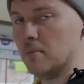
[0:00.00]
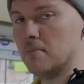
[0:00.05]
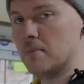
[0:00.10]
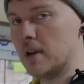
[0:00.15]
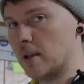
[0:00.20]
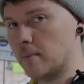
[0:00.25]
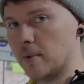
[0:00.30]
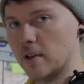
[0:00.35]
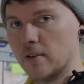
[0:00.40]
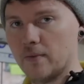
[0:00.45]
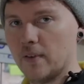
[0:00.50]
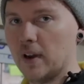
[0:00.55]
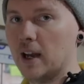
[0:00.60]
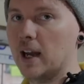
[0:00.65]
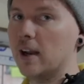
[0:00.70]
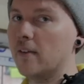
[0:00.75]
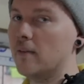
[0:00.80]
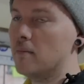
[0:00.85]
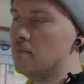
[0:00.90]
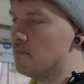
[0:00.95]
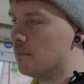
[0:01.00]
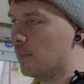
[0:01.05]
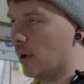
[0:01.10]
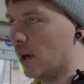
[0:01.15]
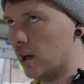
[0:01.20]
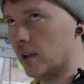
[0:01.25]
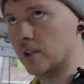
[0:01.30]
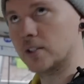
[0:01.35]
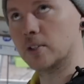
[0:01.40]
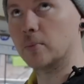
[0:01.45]
and maybe a fire and
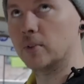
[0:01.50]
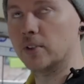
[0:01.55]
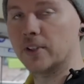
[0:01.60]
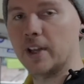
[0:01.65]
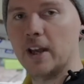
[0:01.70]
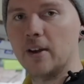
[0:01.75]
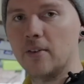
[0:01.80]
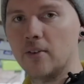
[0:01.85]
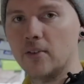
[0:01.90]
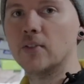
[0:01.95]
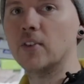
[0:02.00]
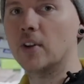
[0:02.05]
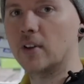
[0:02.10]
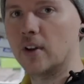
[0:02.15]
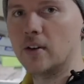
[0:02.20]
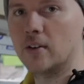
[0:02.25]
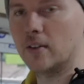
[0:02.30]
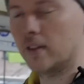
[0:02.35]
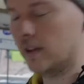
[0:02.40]
possible death, so don't do